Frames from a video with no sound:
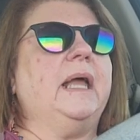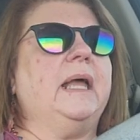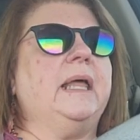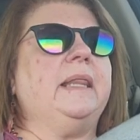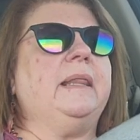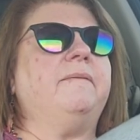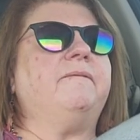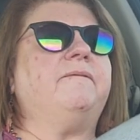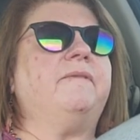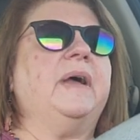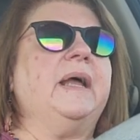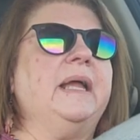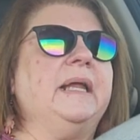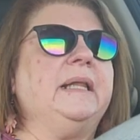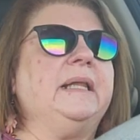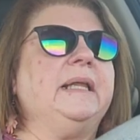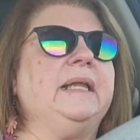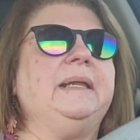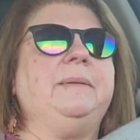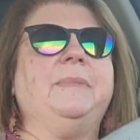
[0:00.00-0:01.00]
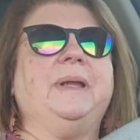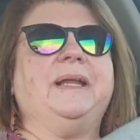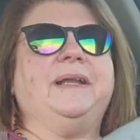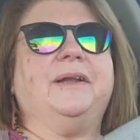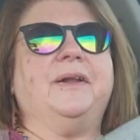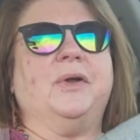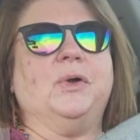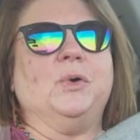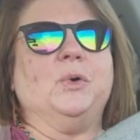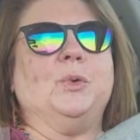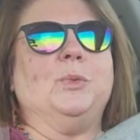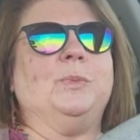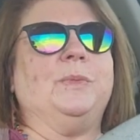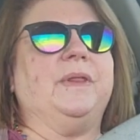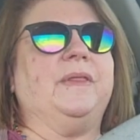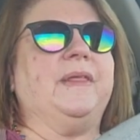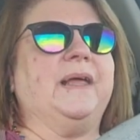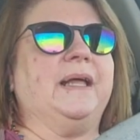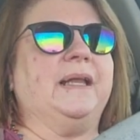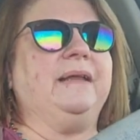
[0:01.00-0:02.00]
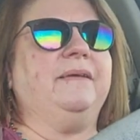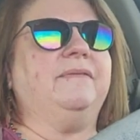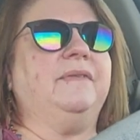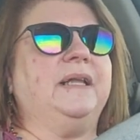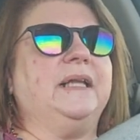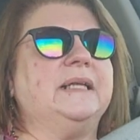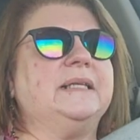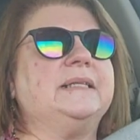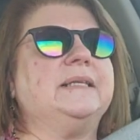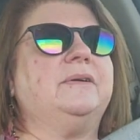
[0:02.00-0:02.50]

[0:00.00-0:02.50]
And then finally he made it home that evening.